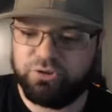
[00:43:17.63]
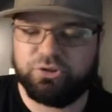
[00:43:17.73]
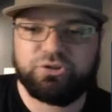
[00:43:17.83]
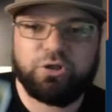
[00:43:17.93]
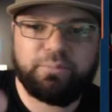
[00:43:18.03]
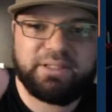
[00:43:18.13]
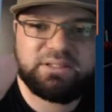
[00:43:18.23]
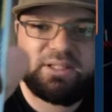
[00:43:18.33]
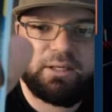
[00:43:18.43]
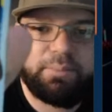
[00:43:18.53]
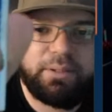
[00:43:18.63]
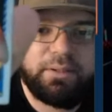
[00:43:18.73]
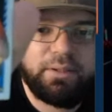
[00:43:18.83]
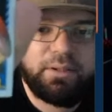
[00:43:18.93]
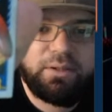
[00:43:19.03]
are so messed up.
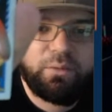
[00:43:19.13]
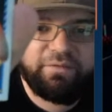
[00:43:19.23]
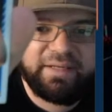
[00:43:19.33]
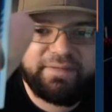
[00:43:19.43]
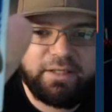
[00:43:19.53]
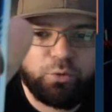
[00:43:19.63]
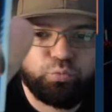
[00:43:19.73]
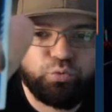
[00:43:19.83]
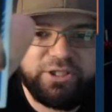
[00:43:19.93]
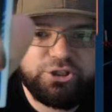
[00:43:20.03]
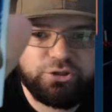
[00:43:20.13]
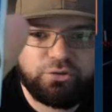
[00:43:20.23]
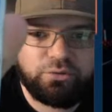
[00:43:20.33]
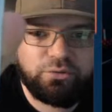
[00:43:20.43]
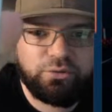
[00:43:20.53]
We've got the
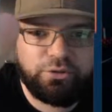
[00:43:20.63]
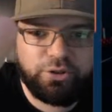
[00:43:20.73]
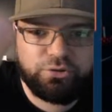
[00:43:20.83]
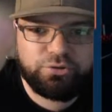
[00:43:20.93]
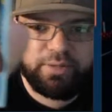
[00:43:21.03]
original Ghost